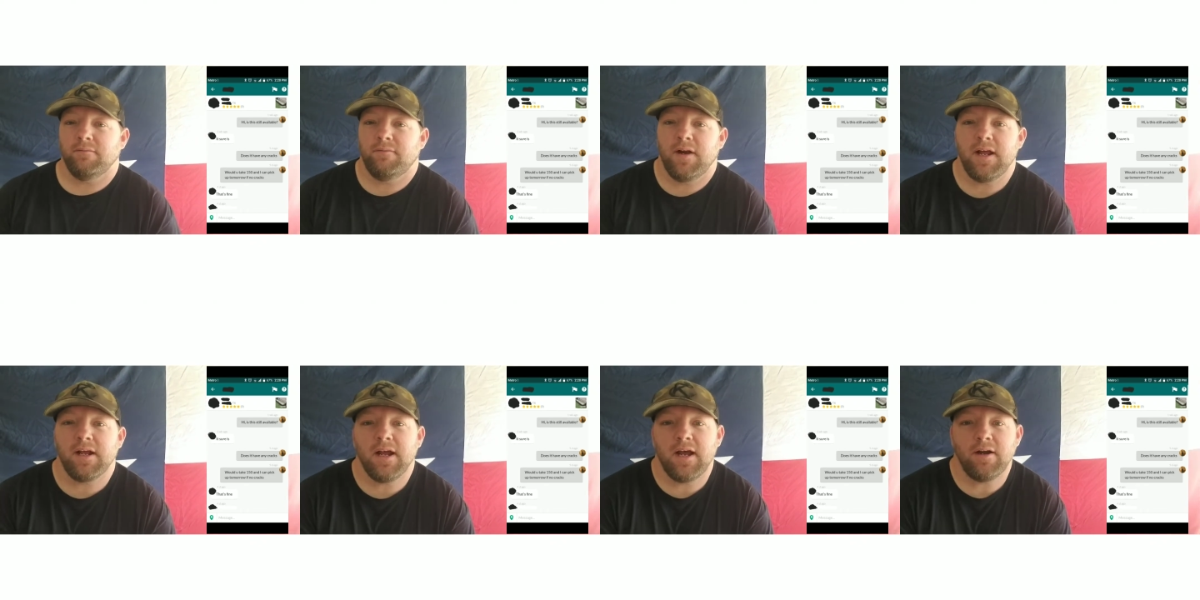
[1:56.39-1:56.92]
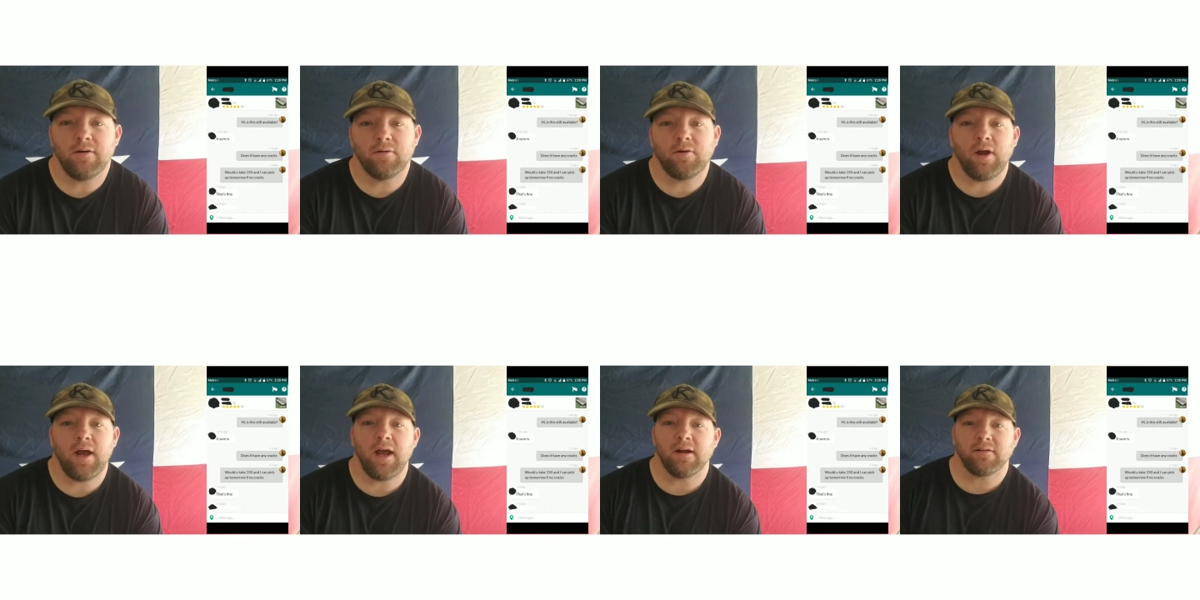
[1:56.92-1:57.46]
if it ain't got no
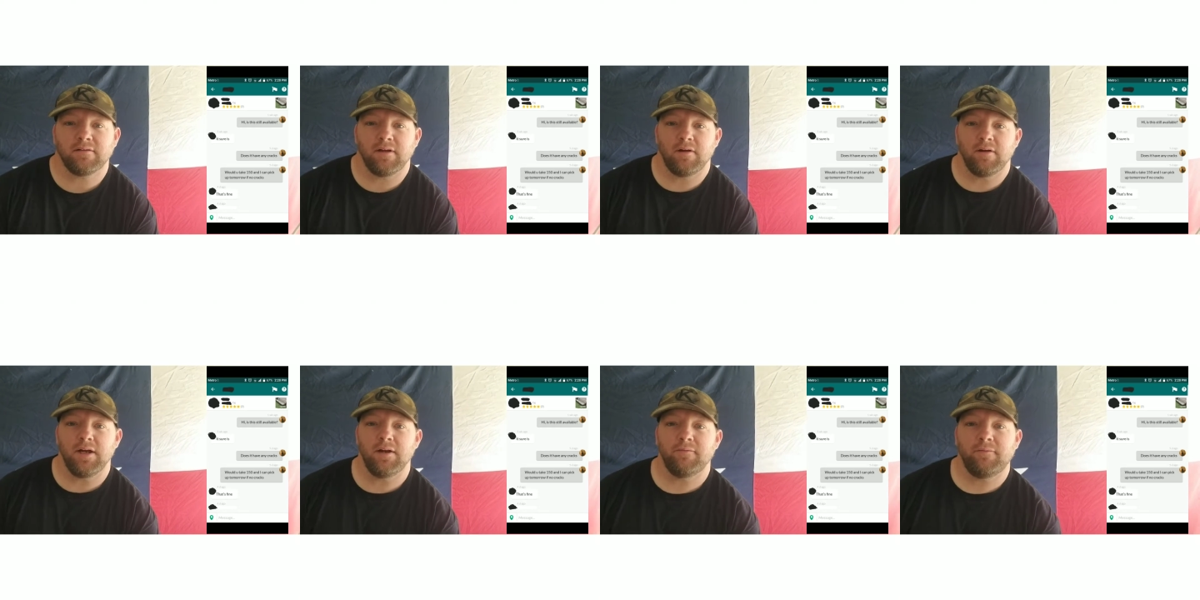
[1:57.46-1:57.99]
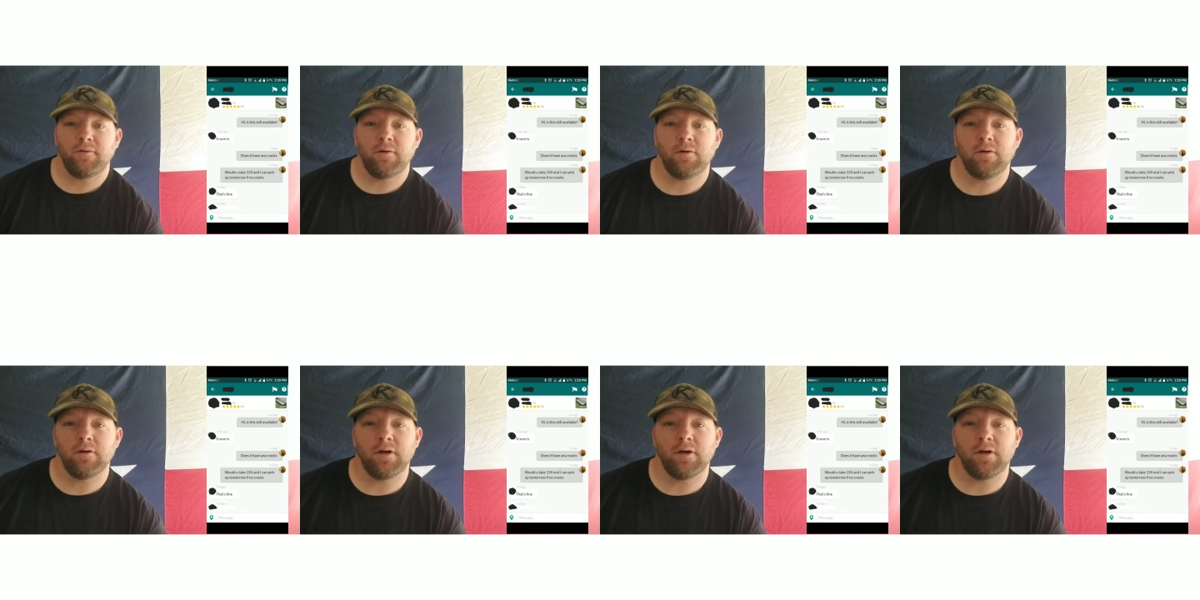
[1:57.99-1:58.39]
cracks, I'll get it for